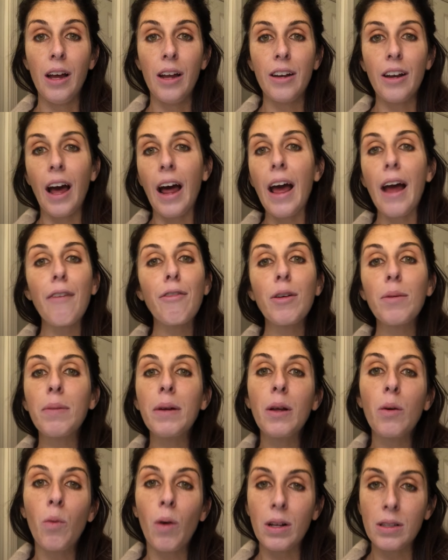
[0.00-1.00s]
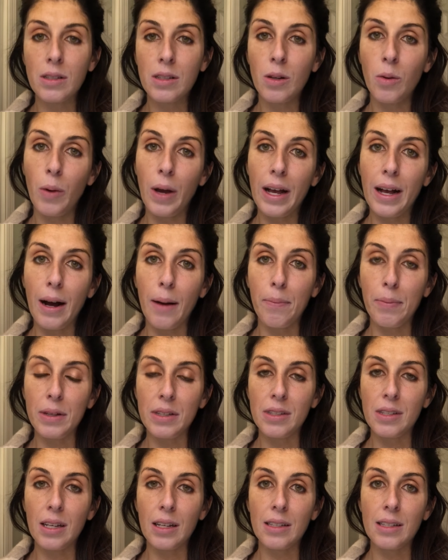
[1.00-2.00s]
Not everybody wants to wake up
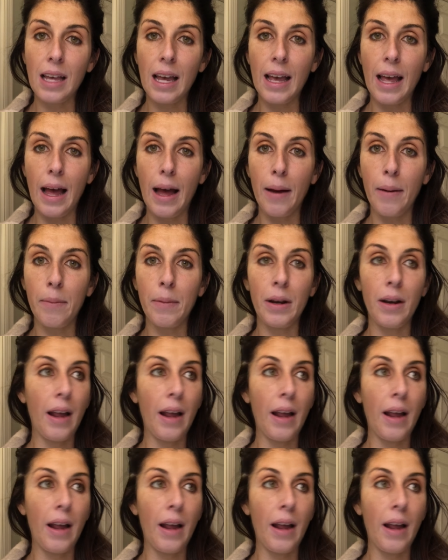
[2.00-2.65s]
at 6 a.m.